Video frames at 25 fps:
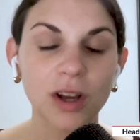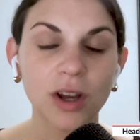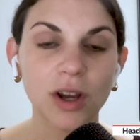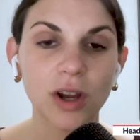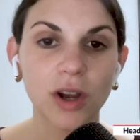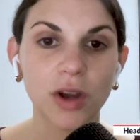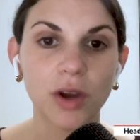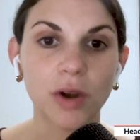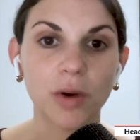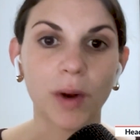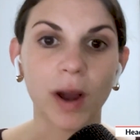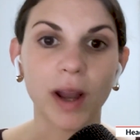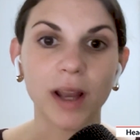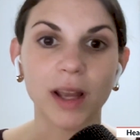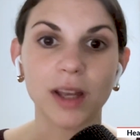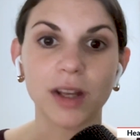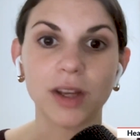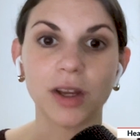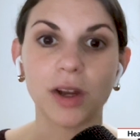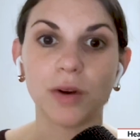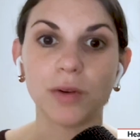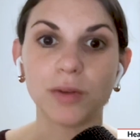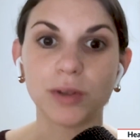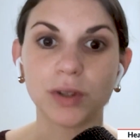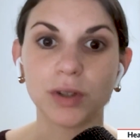who I can
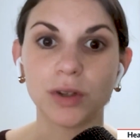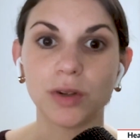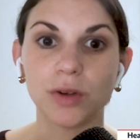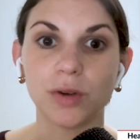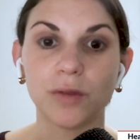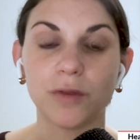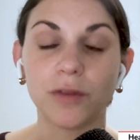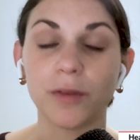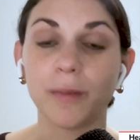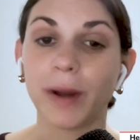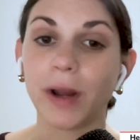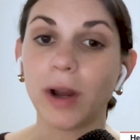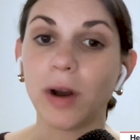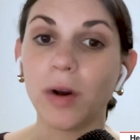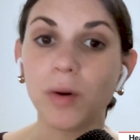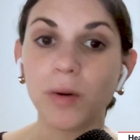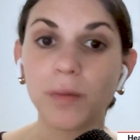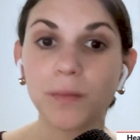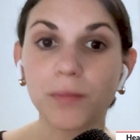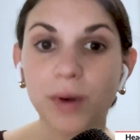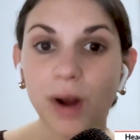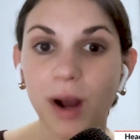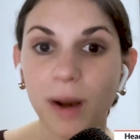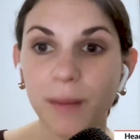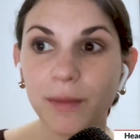go to for my own
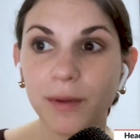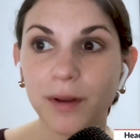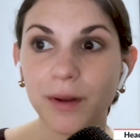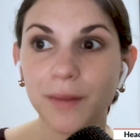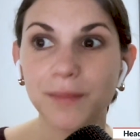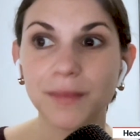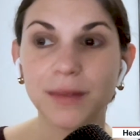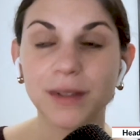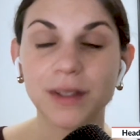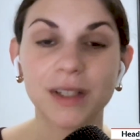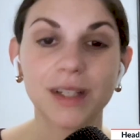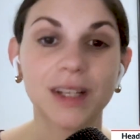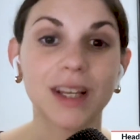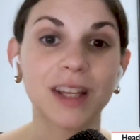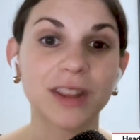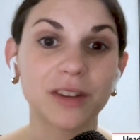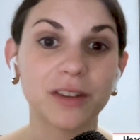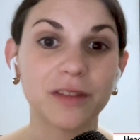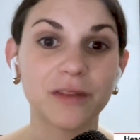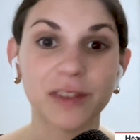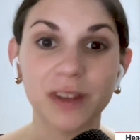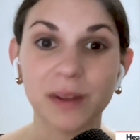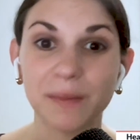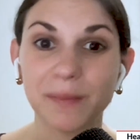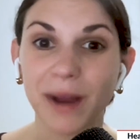problems to get their
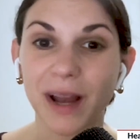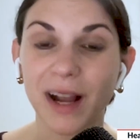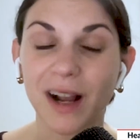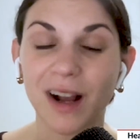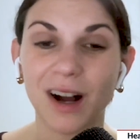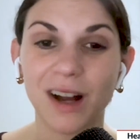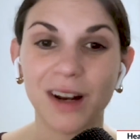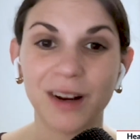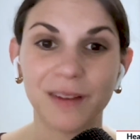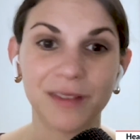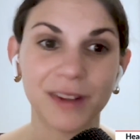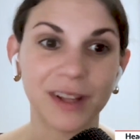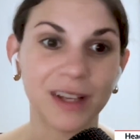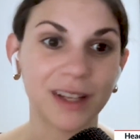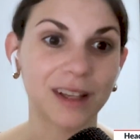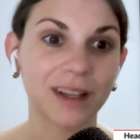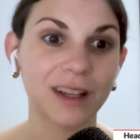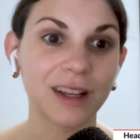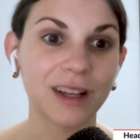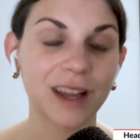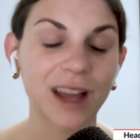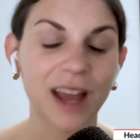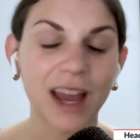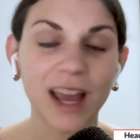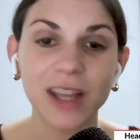feedback on of like,
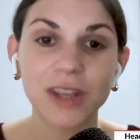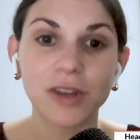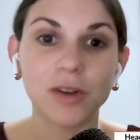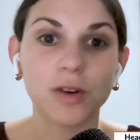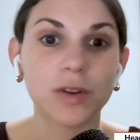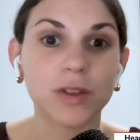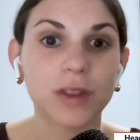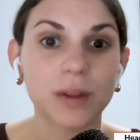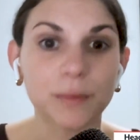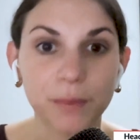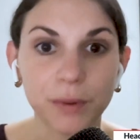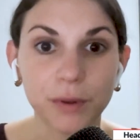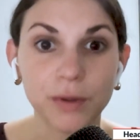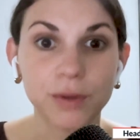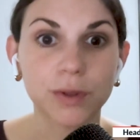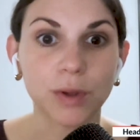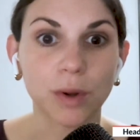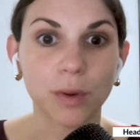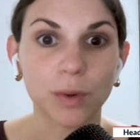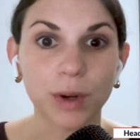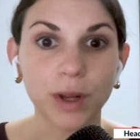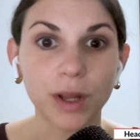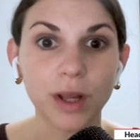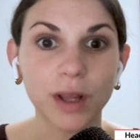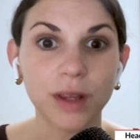hey, you're the
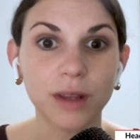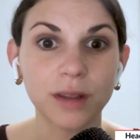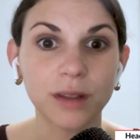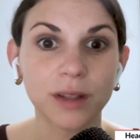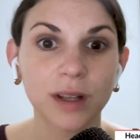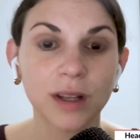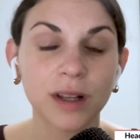persona.